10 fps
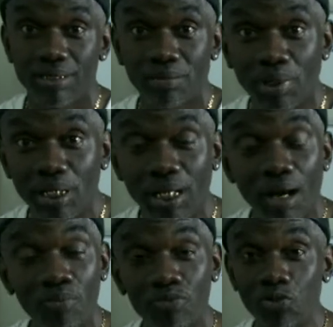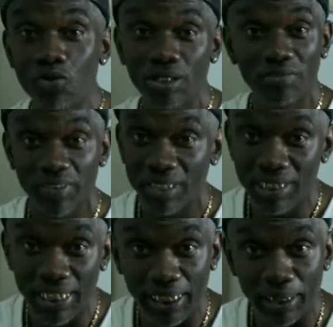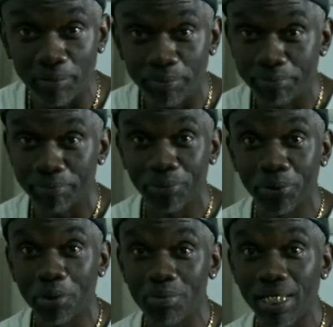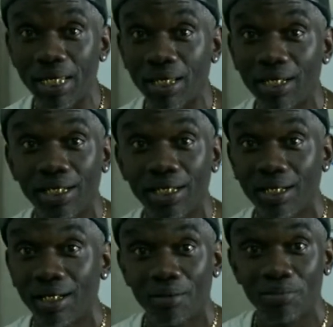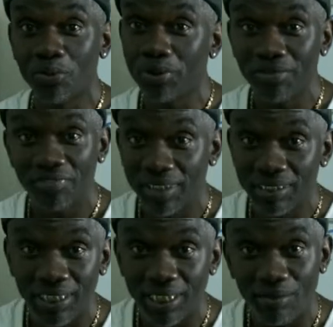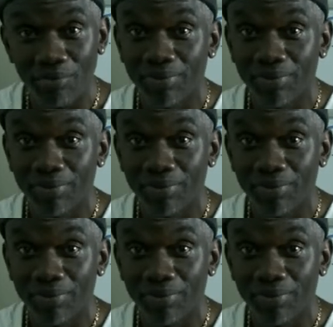But I'm doing it for the team. You know what I'm saying? I'm doing it for the team.